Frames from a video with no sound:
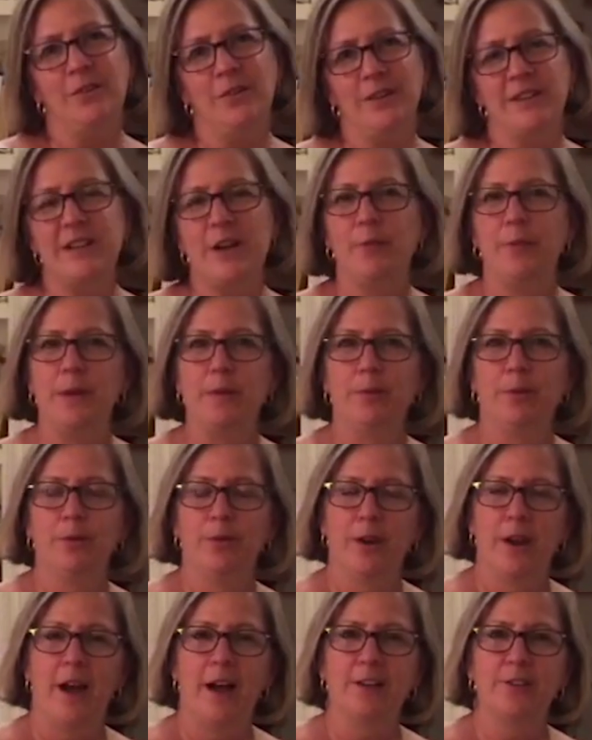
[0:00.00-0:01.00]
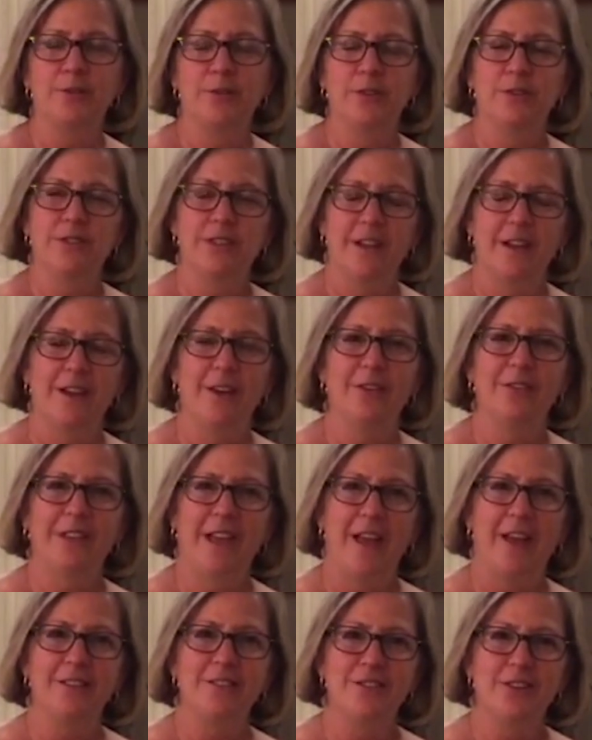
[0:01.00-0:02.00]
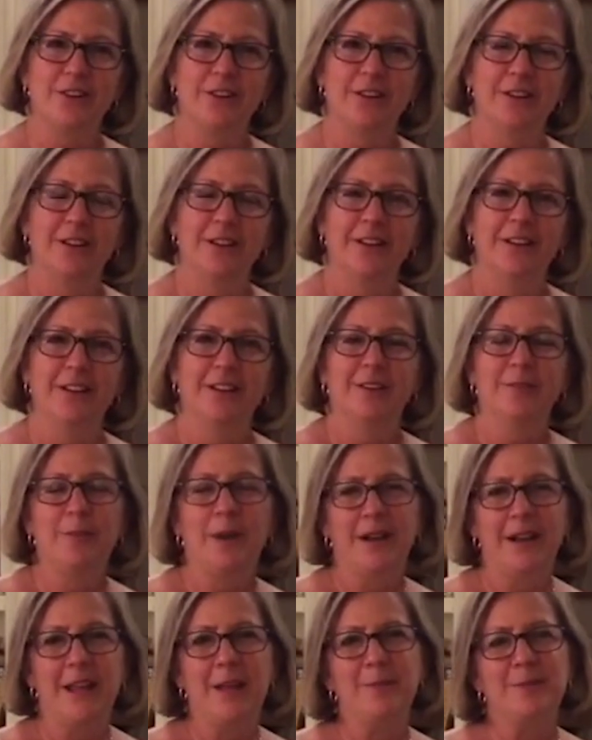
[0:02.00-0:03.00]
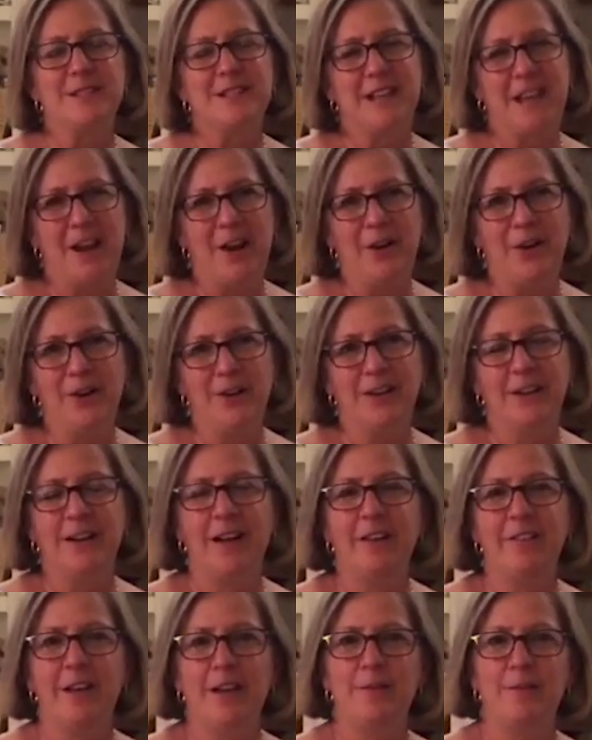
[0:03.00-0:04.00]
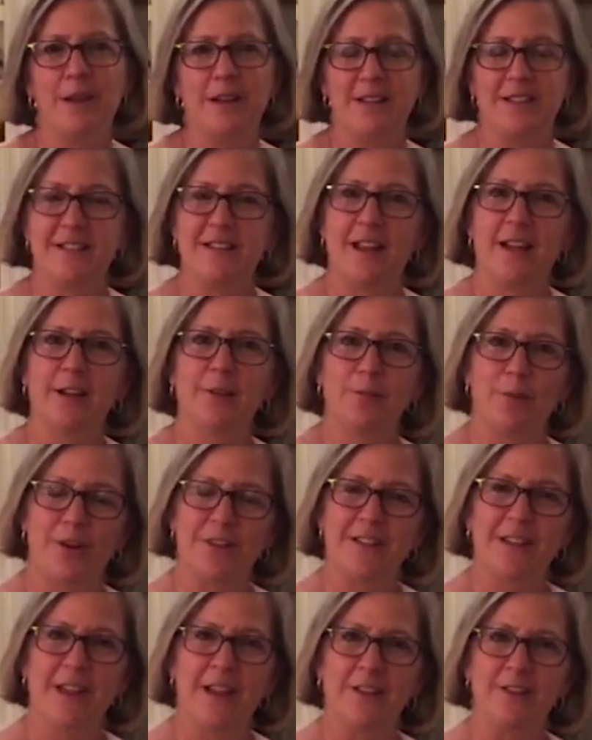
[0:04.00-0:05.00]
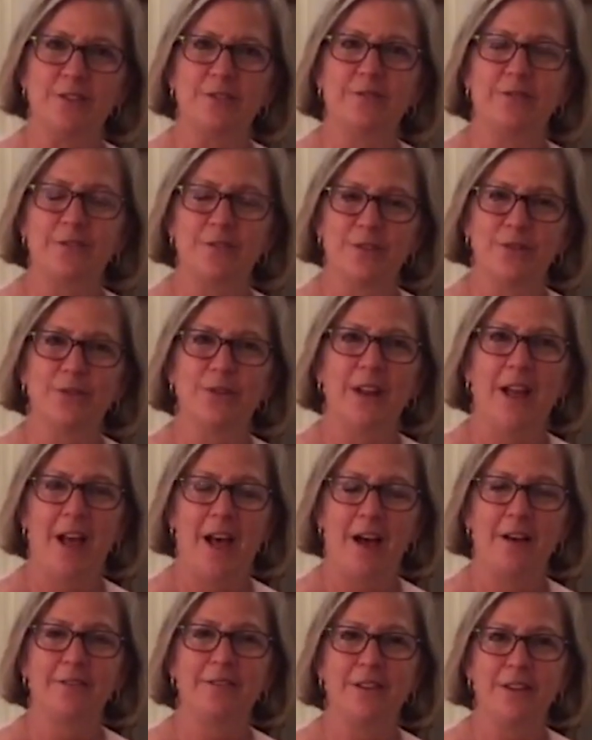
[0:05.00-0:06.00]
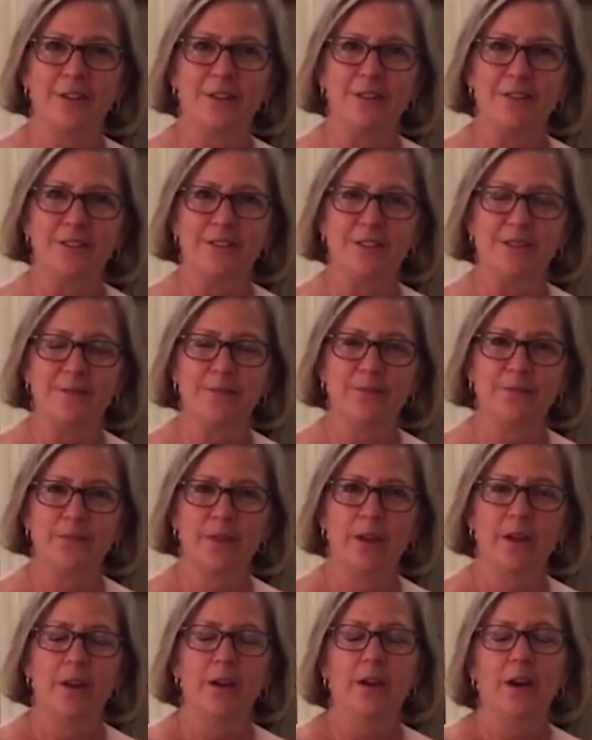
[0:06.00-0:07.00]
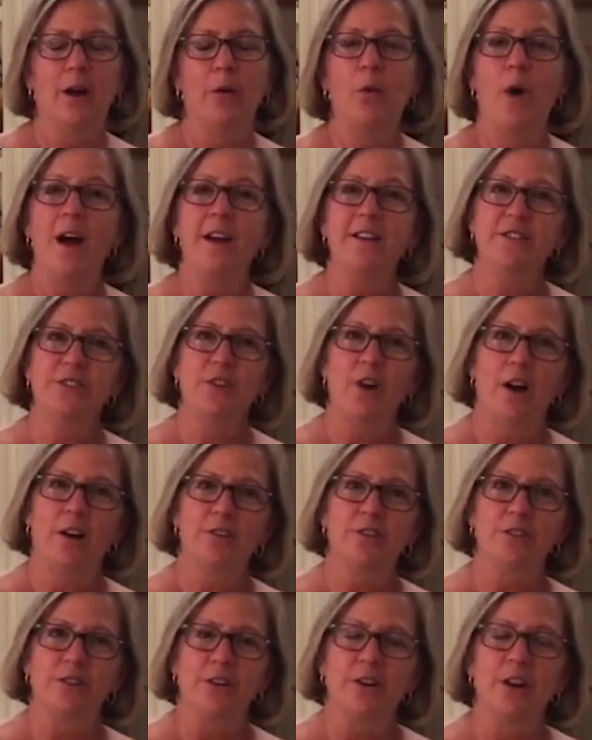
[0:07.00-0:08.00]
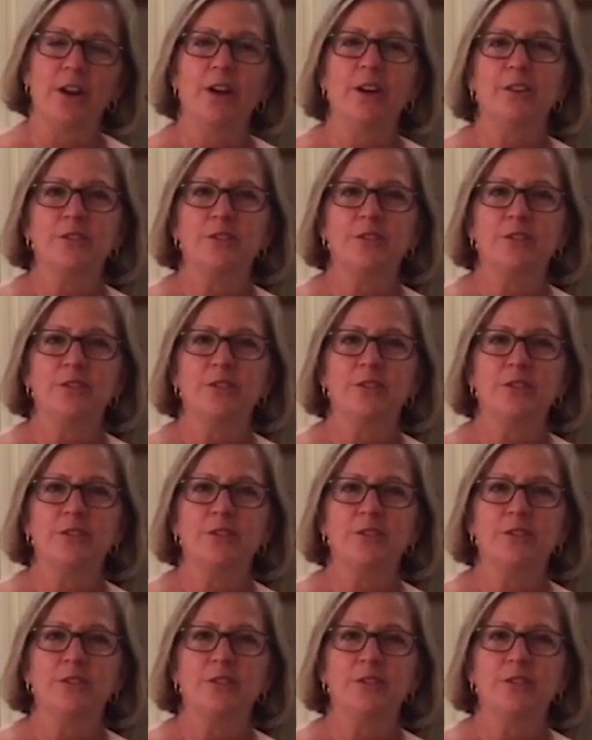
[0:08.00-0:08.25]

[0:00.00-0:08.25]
you notice how people react when you say you have cancer? My name is Karen, and I've had metastatic breast cancer for 2.5 years. A wise doctor